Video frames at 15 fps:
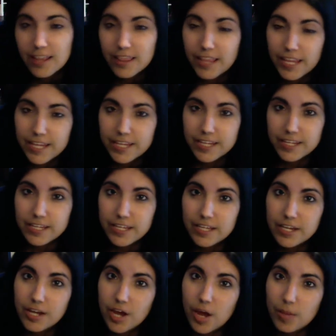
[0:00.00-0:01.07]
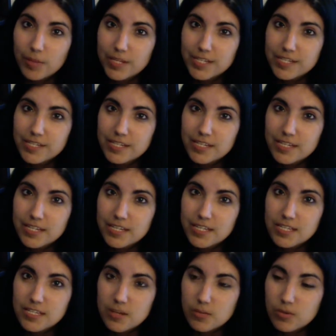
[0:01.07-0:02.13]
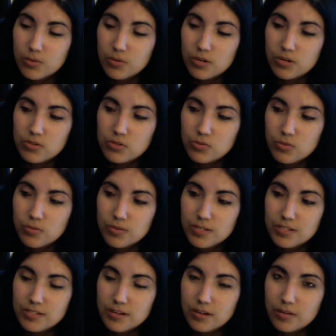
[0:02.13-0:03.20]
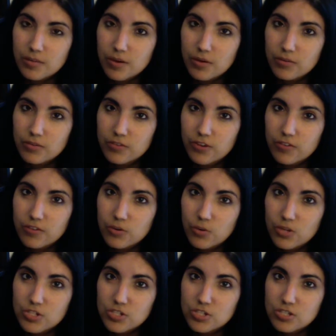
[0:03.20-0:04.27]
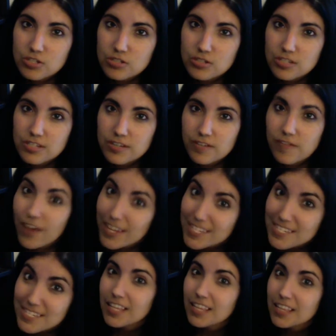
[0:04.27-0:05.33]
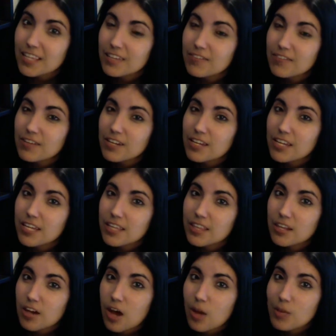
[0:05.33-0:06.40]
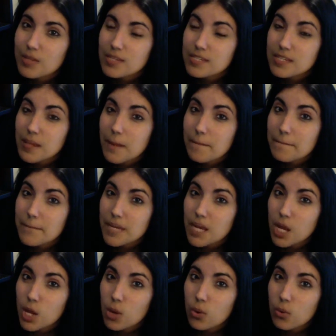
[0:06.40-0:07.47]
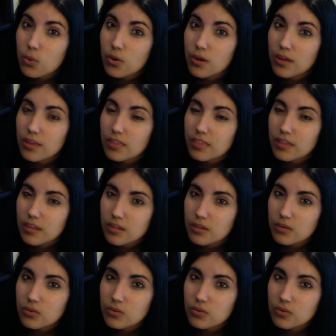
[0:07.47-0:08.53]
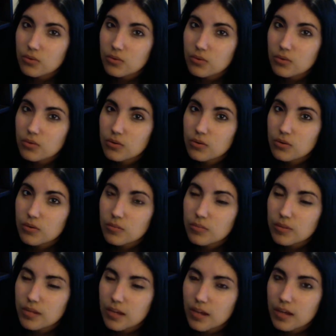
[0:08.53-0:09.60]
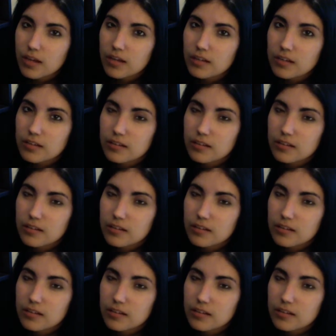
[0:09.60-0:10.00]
Like, comment, tell me what else you want me to talk about. If you have any questions, need advice, leave it in the comments below. Thank you. Be kind.